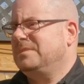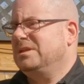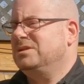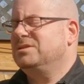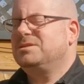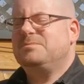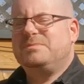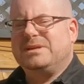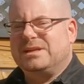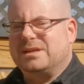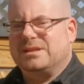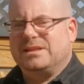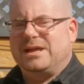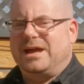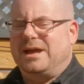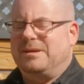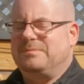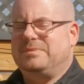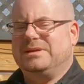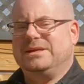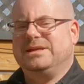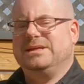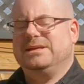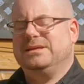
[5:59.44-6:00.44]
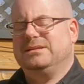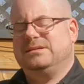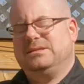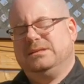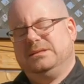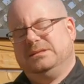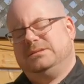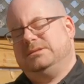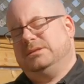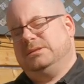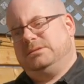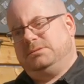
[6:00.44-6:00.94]
There's a bit of that, but it, it,
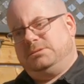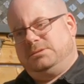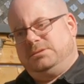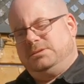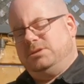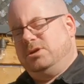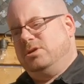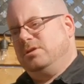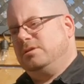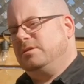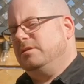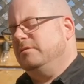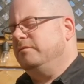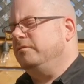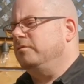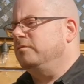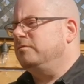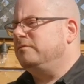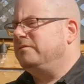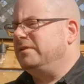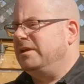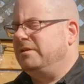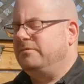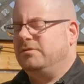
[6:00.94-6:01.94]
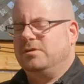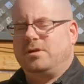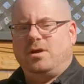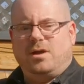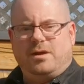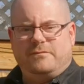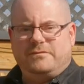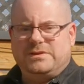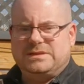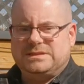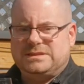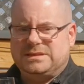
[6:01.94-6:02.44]
it's a darker fruit flavor,
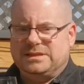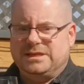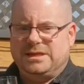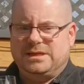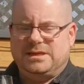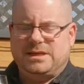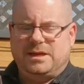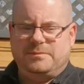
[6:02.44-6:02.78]
obviously